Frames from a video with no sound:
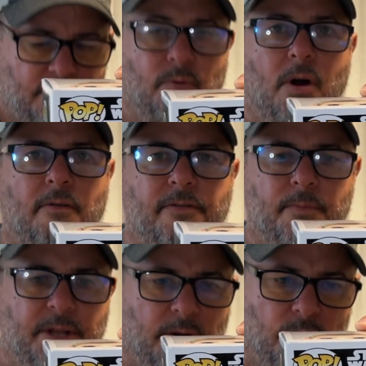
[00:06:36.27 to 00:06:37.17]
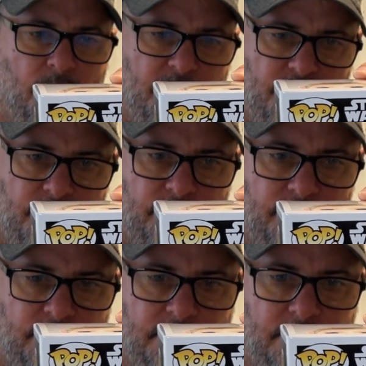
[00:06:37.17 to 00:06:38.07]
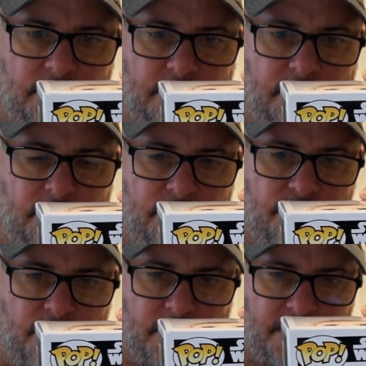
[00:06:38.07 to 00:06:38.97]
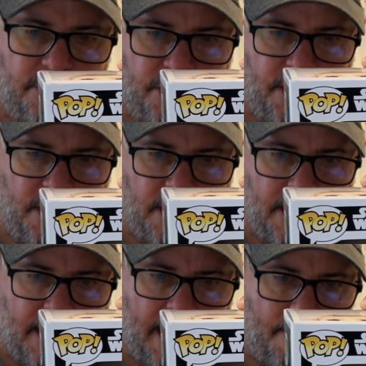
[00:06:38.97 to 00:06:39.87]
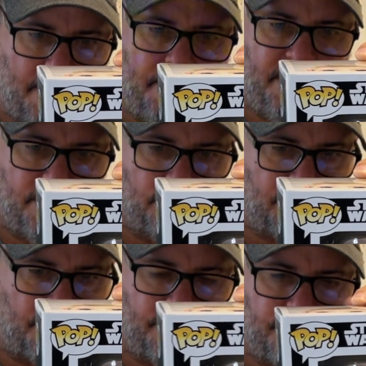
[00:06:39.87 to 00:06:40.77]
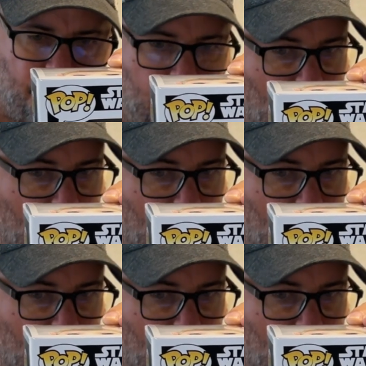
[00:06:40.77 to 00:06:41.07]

were all from the original trilogy, and maybe those other 2